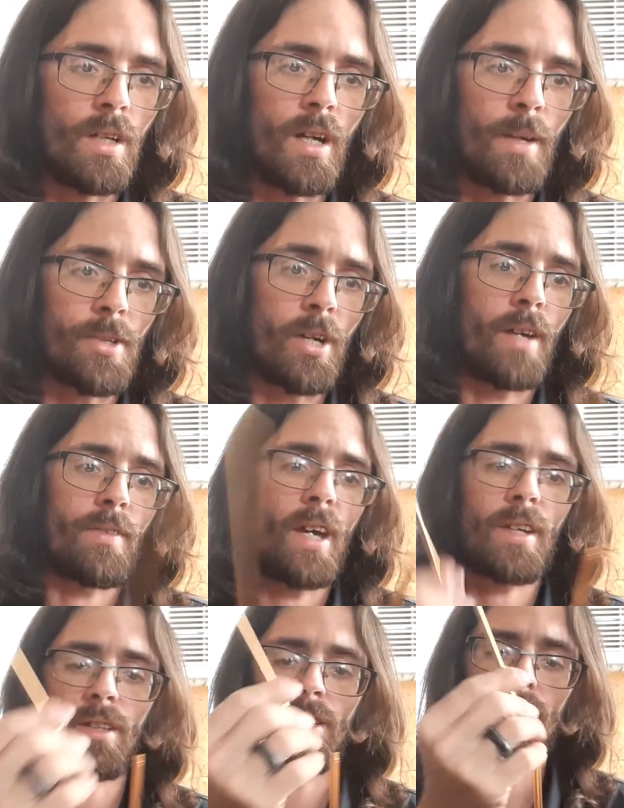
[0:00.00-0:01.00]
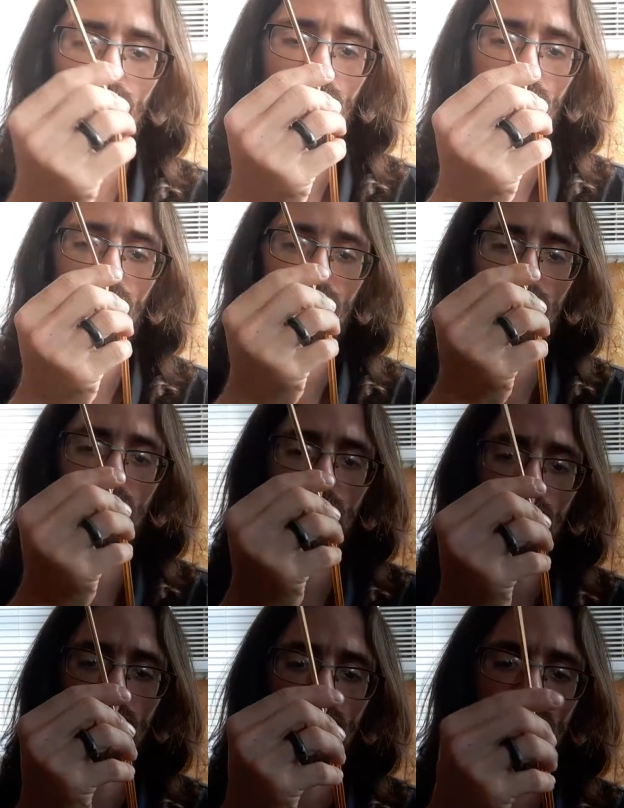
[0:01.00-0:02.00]
I'm sorry, I've got a
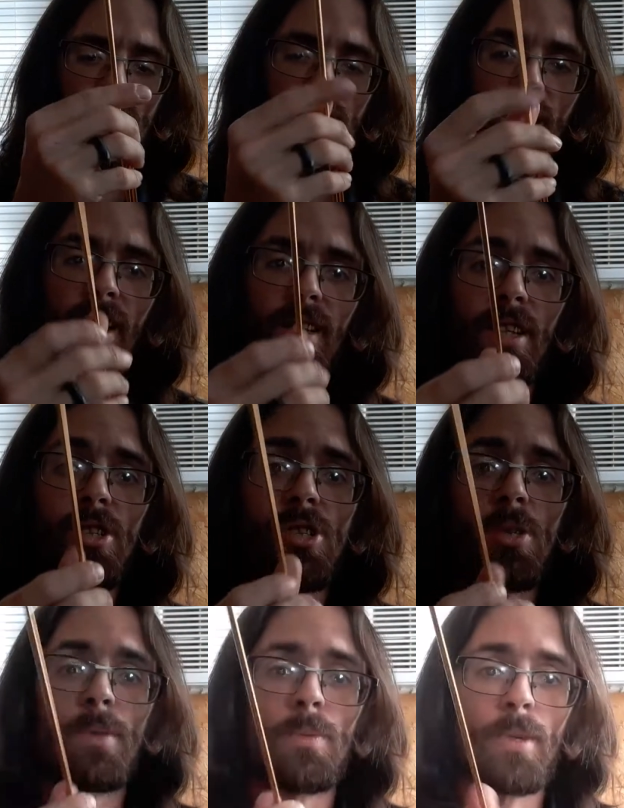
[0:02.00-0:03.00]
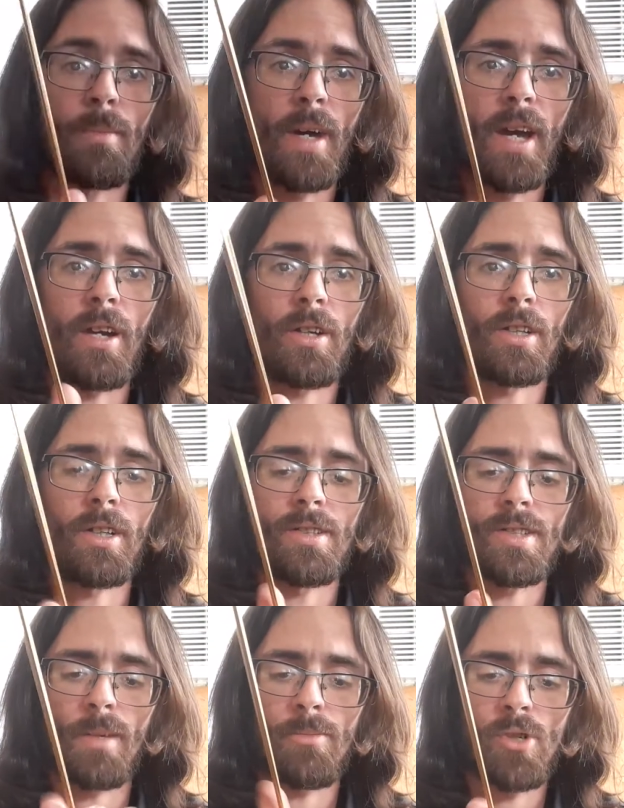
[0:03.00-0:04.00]
slight issue with one of my air
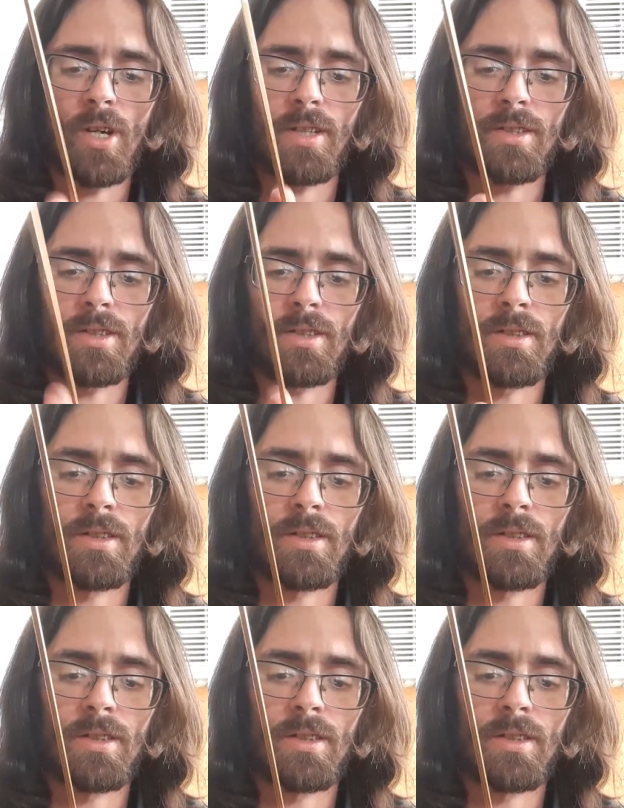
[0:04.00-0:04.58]
guns, and I'm trying to